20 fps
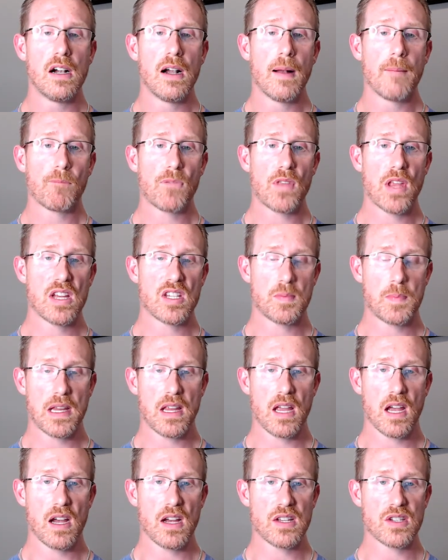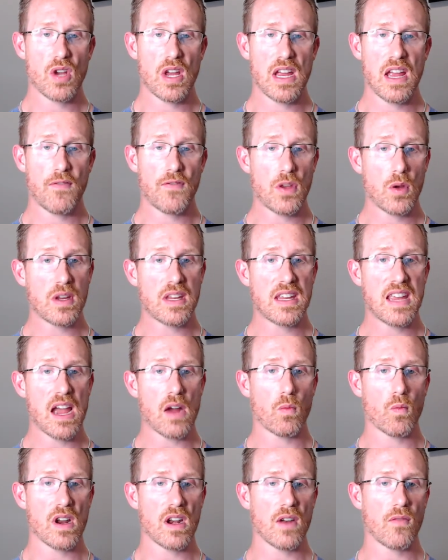is because if you get
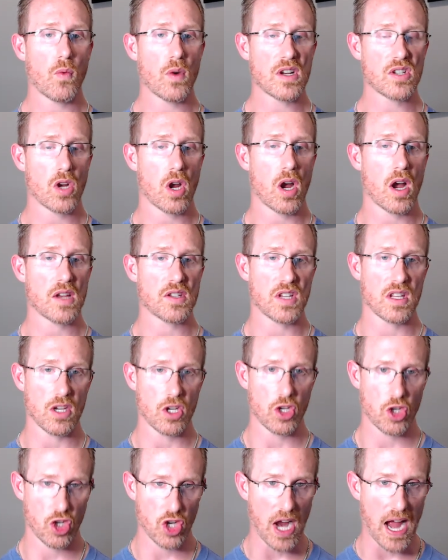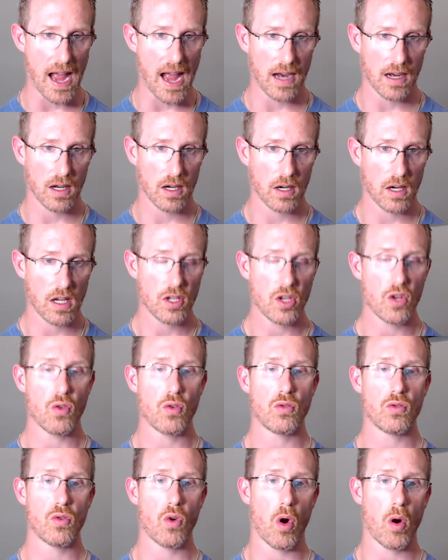rid of what is causing the shock, you
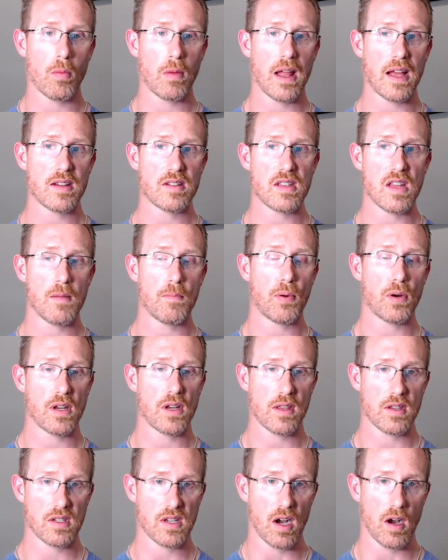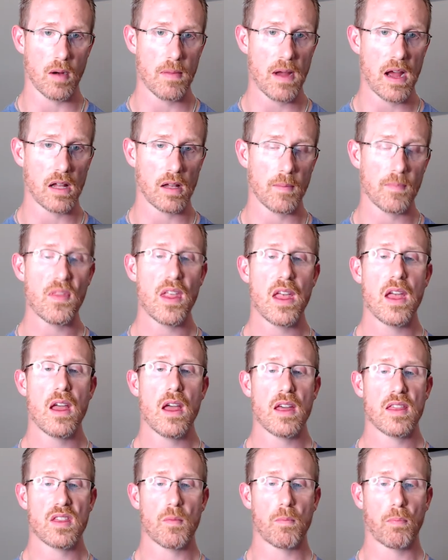normalize the input to the cerebellum,
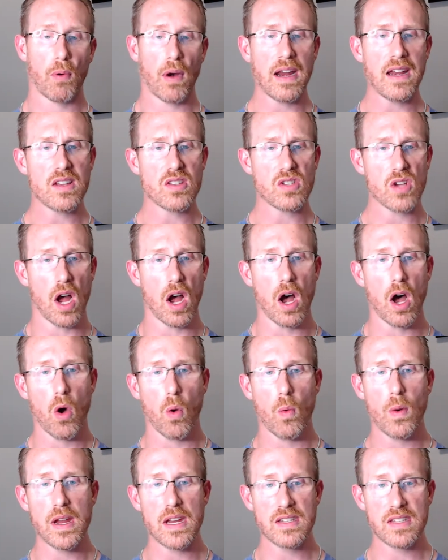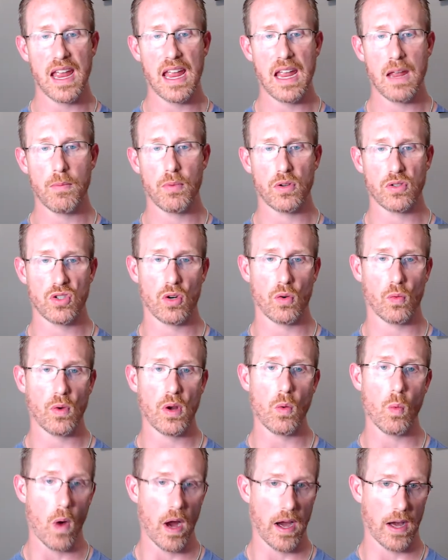the brain is always able to
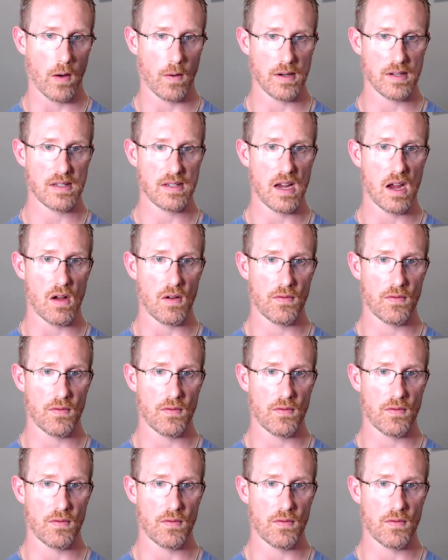rewire itself.